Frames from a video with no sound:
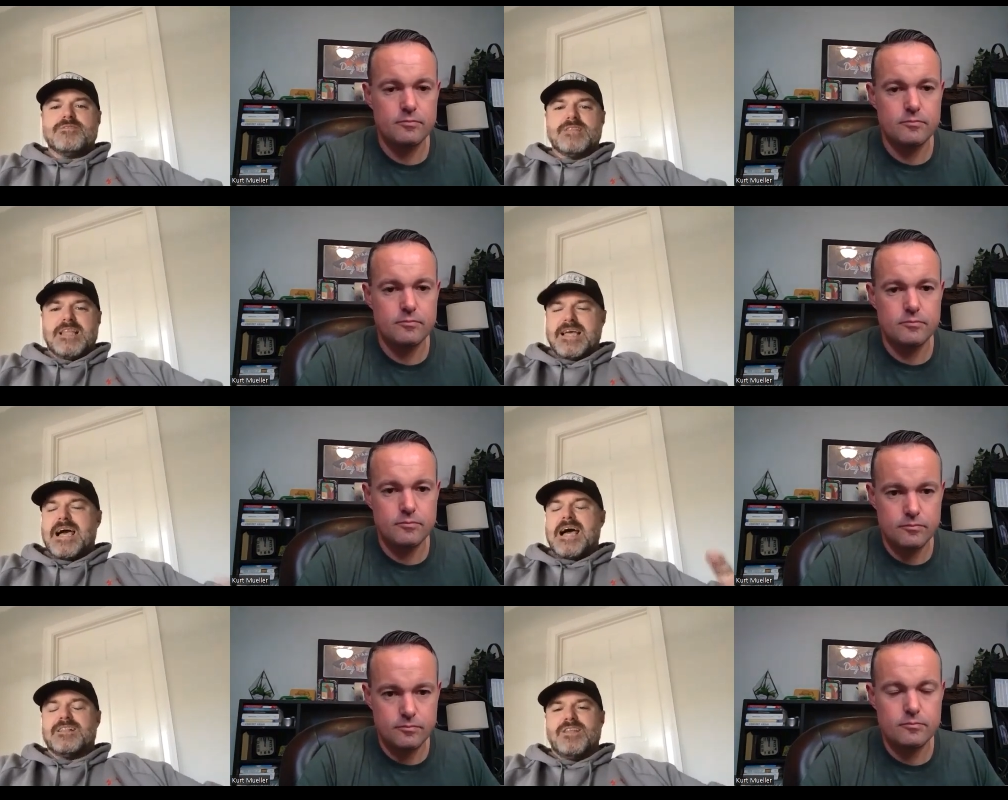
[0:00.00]
Speaker 1: like,
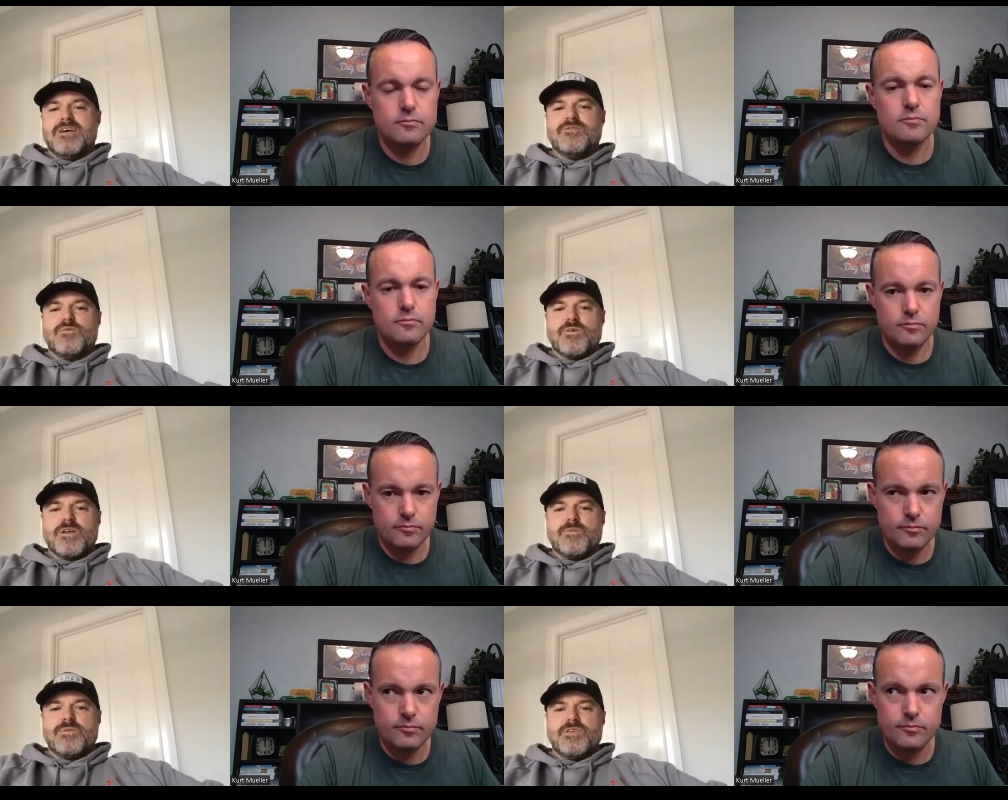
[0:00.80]
I love
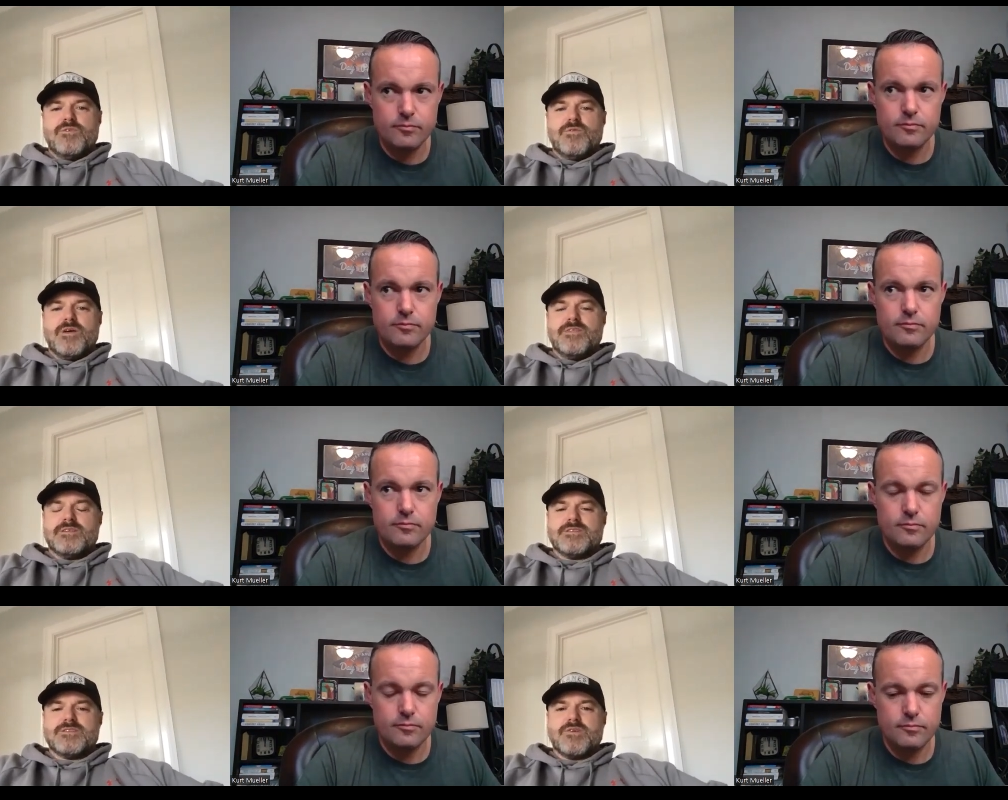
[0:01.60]
working with you and
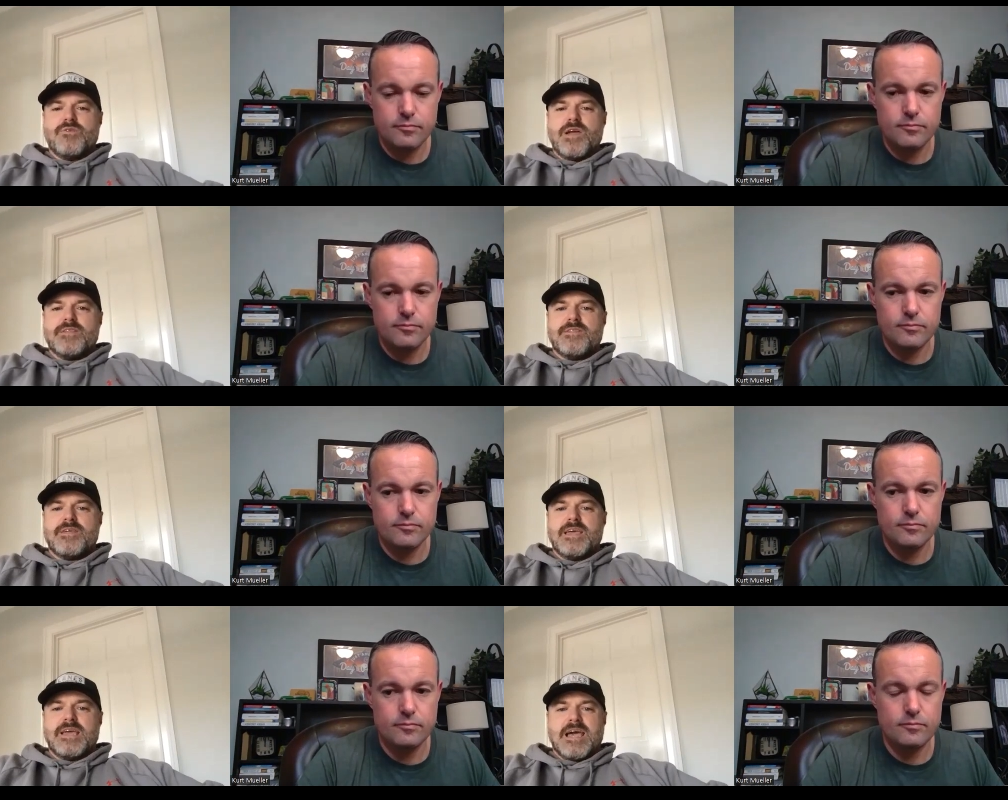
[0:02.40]
this is a great
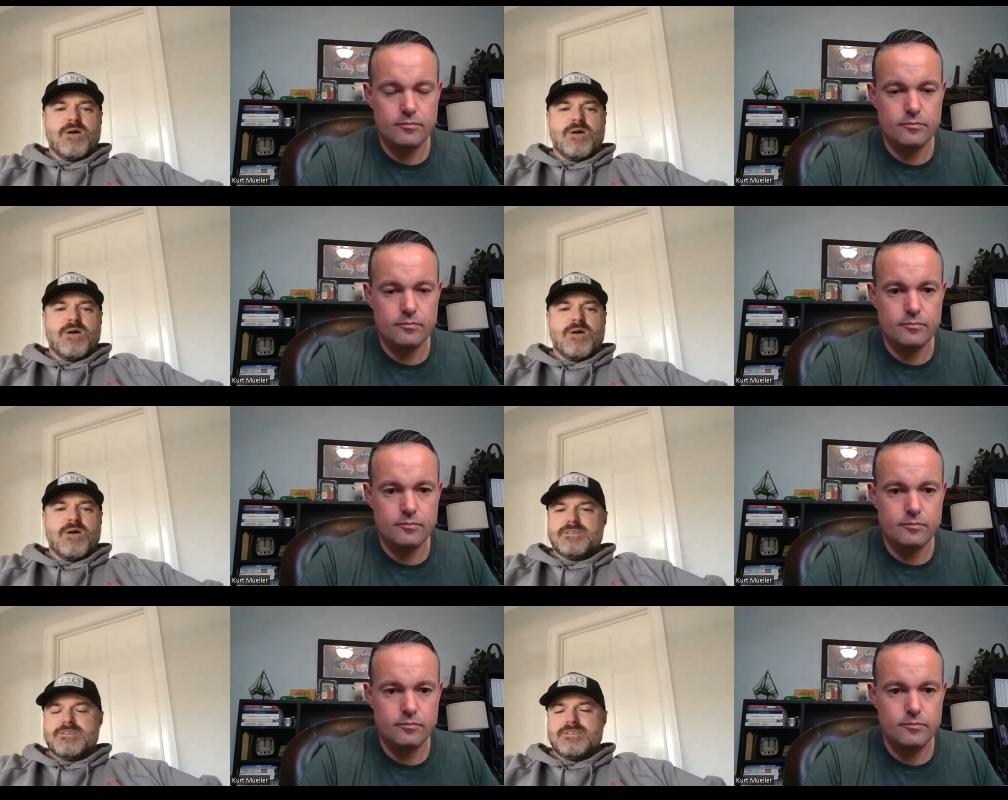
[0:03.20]
thing.
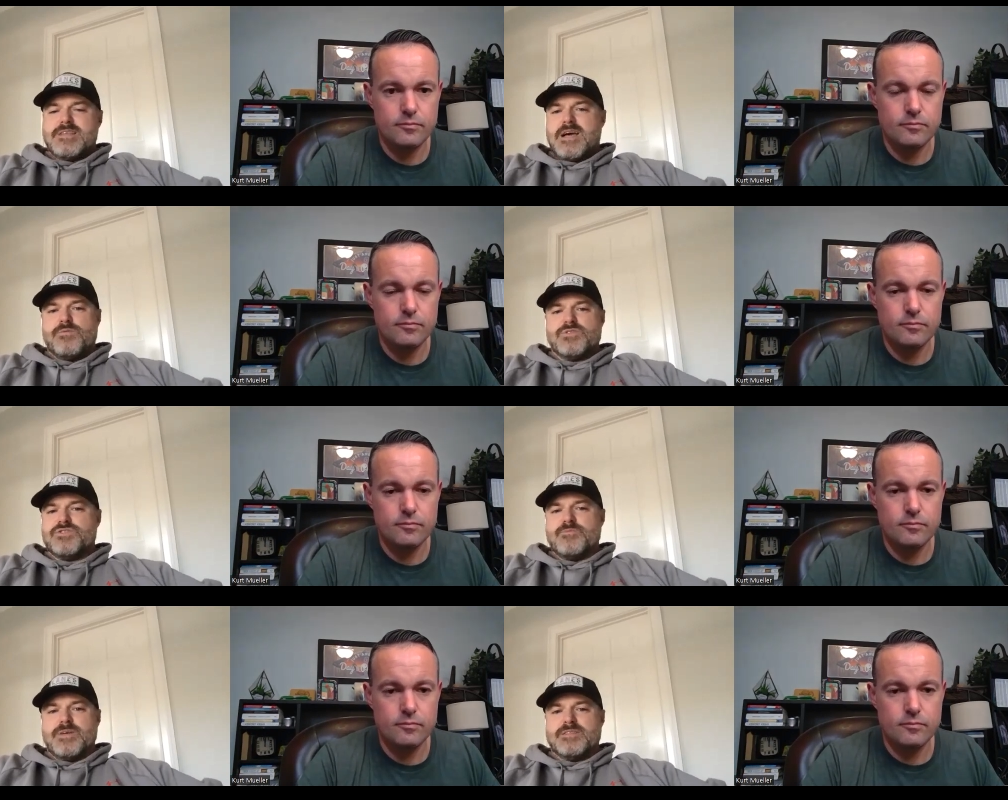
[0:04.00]
However, this is not
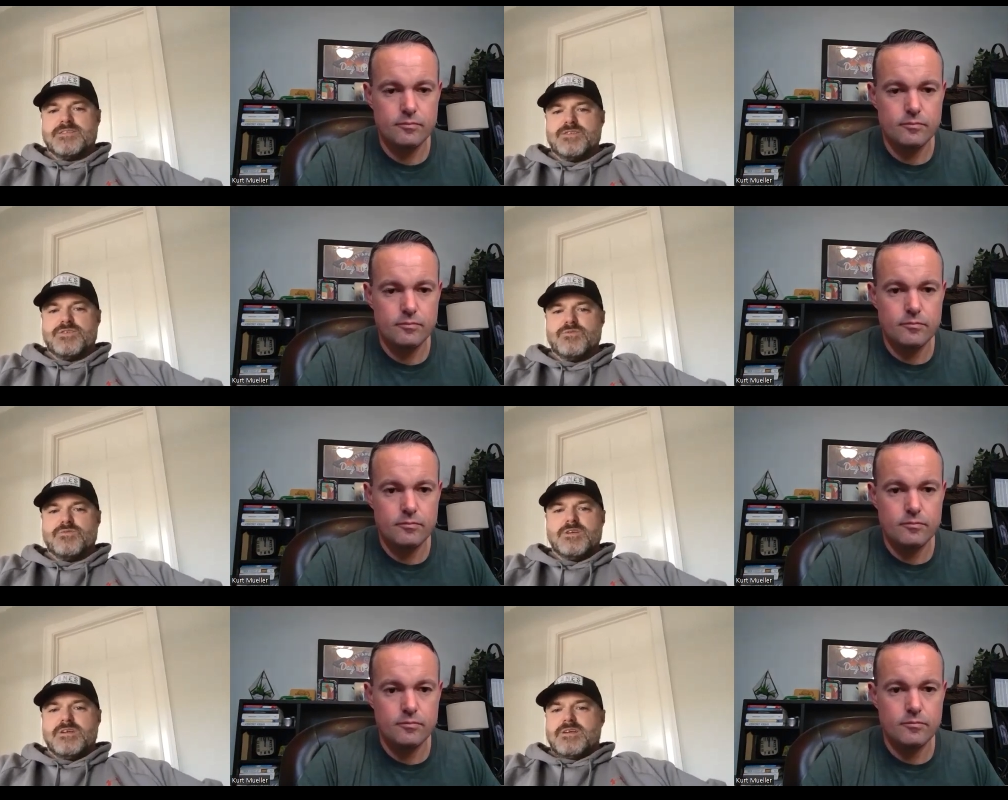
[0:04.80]
what you're meant to do.